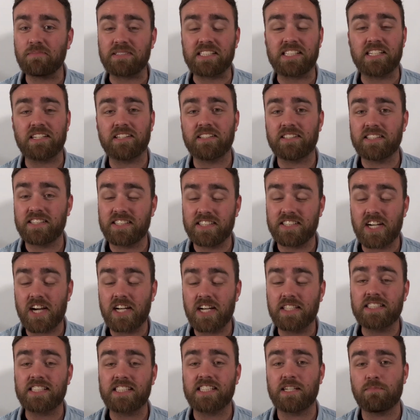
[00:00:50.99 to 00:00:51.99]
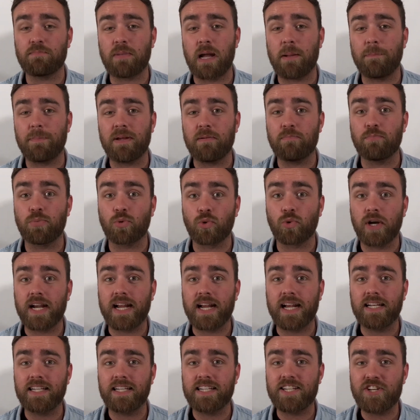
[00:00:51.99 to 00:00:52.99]
Some might be
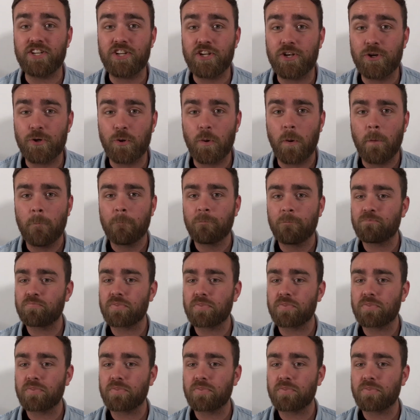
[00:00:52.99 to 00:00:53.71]
brand new,